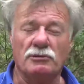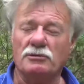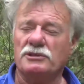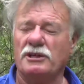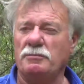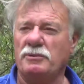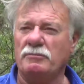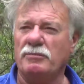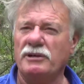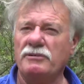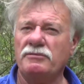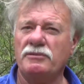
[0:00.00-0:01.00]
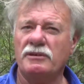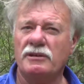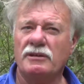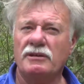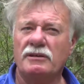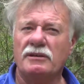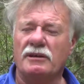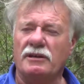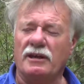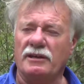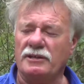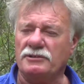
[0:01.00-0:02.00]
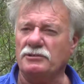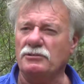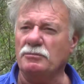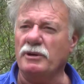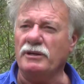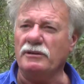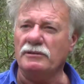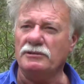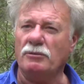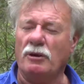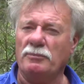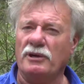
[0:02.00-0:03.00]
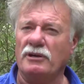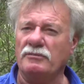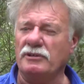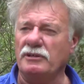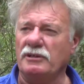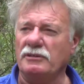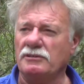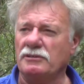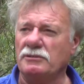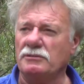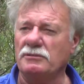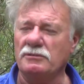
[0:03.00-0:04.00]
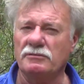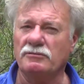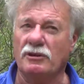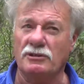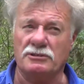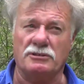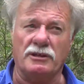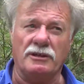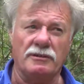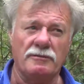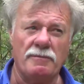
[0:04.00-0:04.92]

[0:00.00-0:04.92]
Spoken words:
were all sheep and beef, and now that's all been swapped over into forestry